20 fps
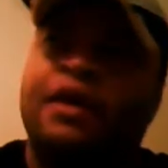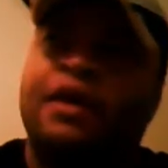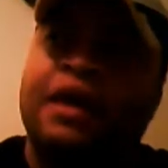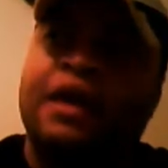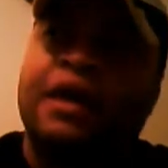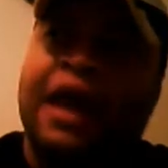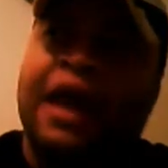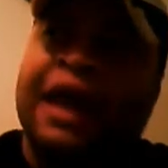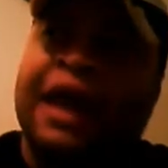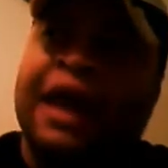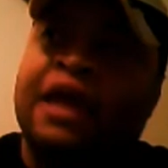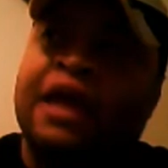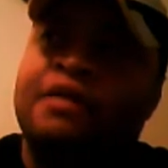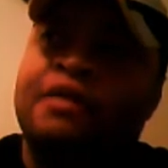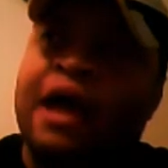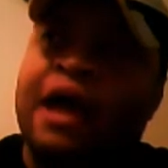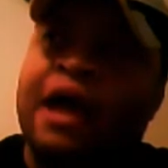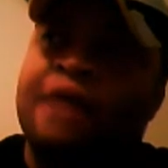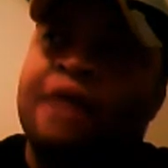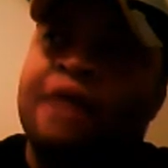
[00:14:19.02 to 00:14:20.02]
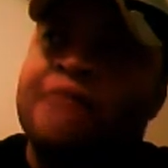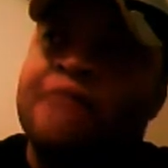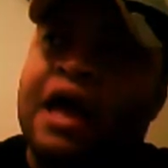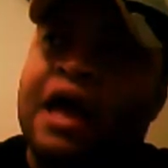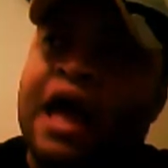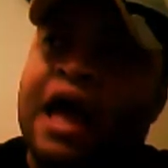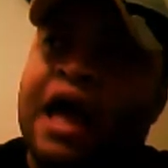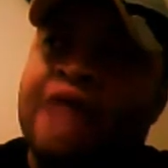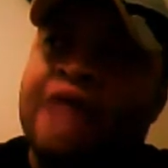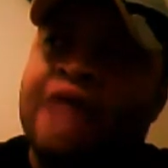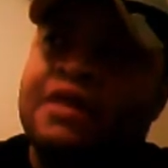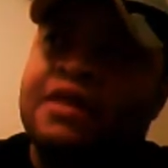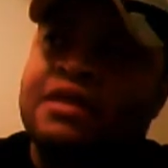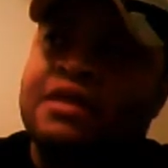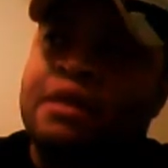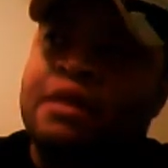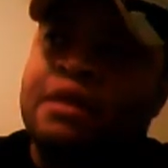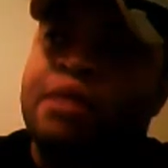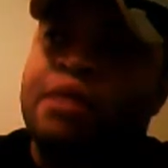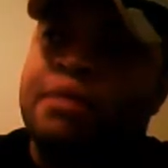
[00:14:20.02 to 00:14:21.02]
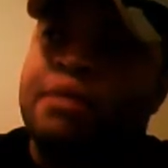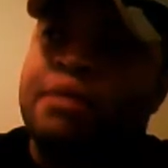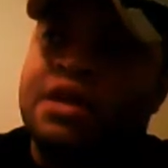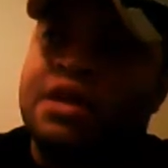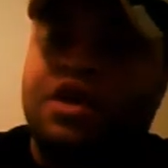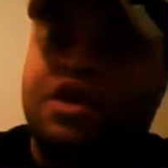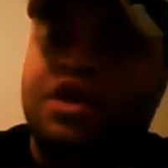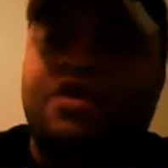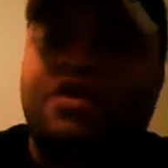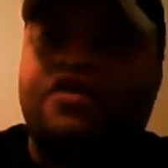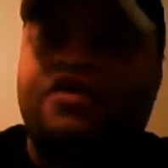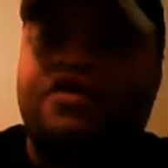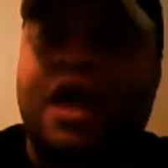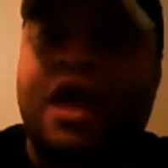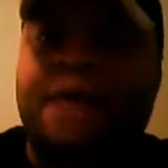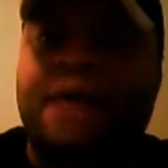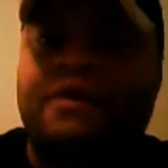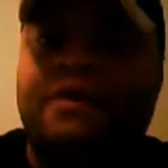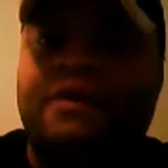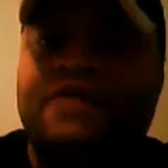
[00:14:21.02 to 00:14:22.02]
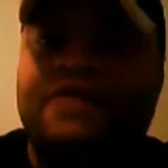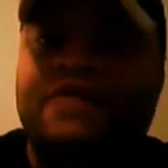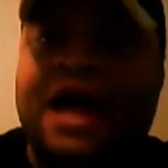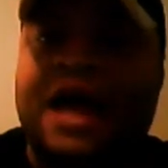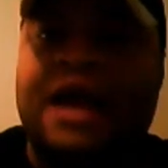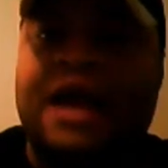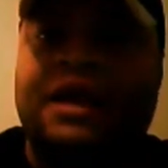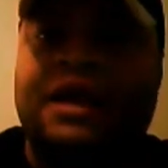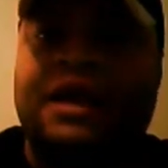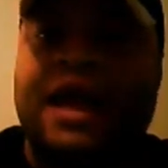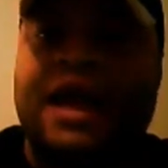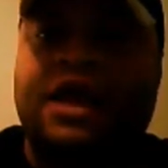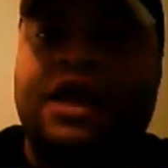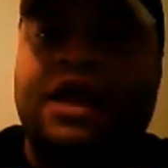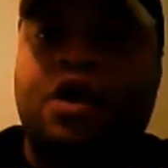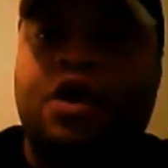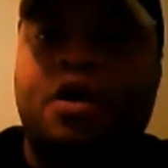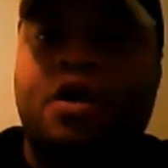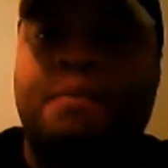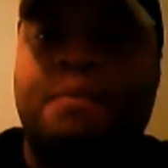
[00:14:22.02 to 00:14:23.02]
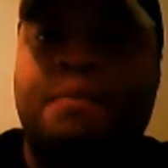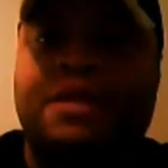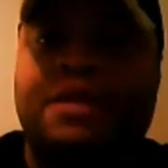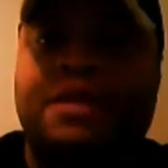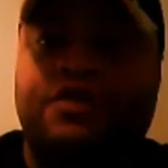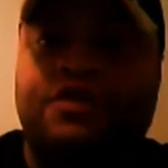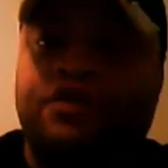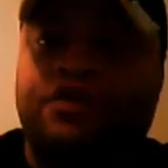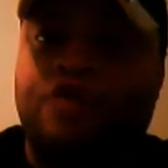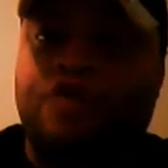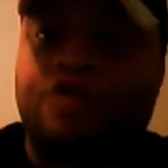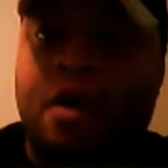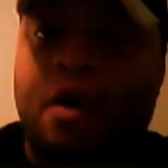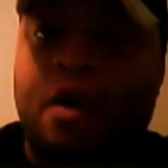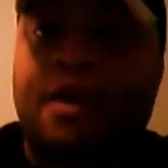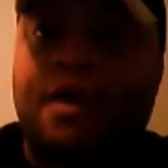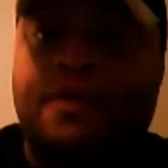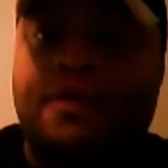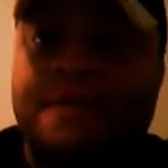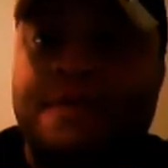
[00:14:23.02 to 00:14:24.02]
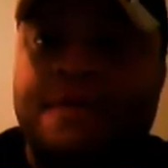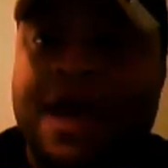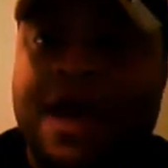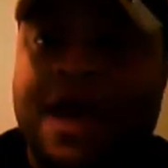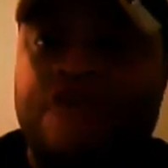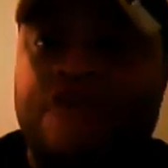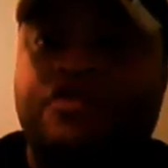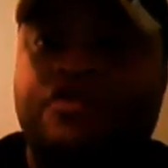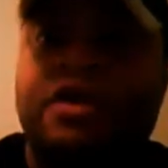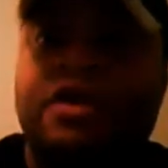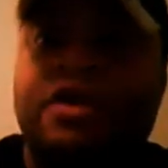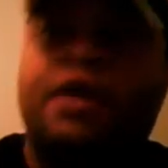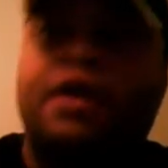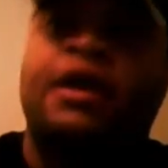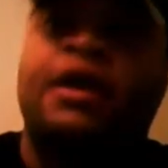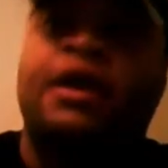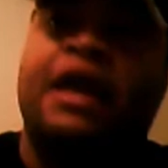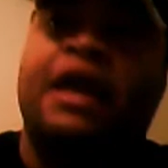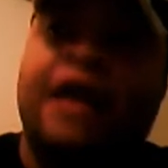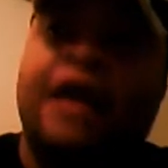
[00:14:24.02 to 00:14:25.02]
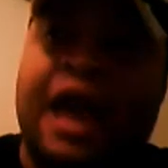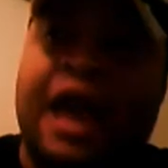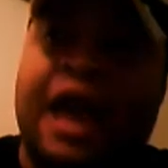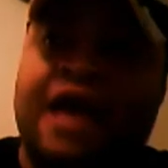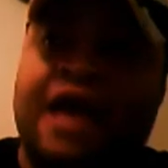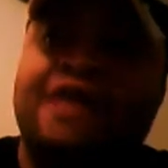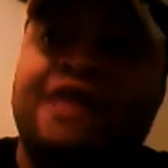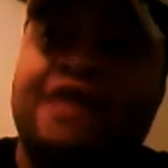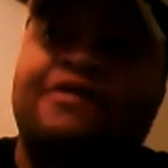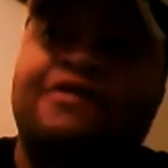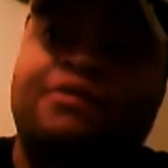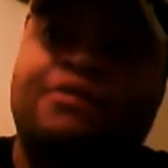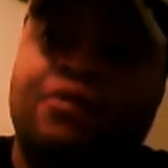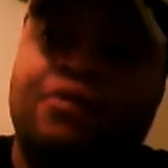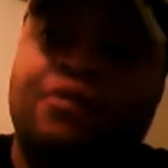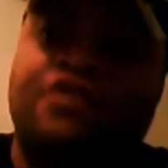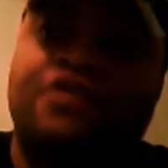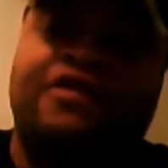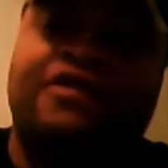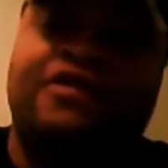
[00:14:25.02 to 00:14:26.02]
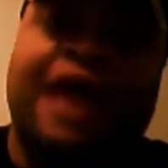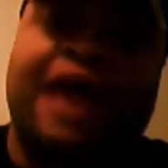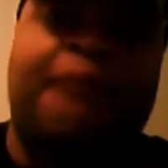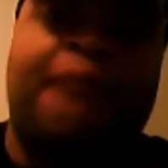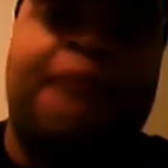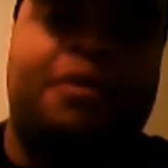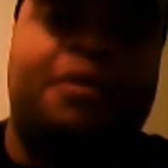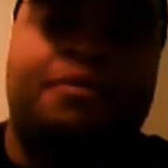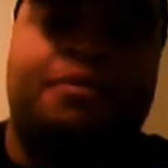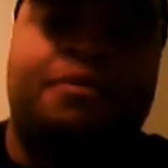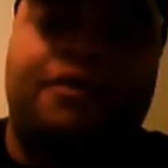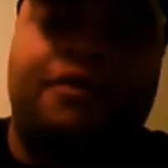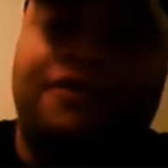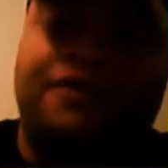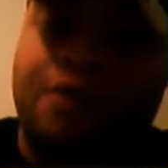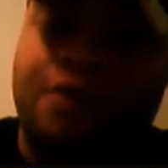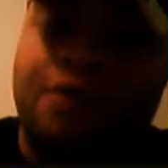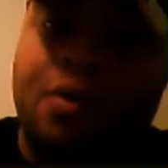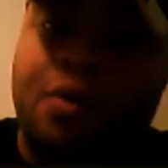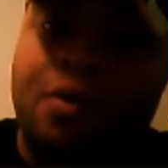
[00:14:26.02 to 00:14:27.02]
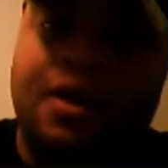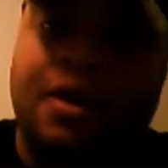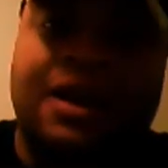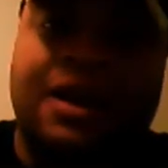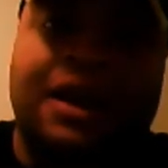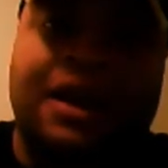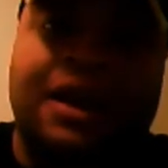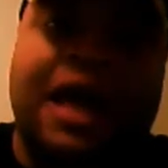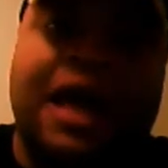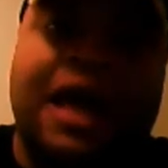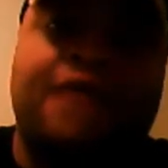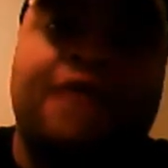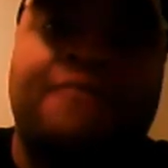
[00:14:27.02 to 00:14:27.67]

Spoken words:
and I think the WWE did a good job of not letting her be the star of the match, which has happened before in a lot of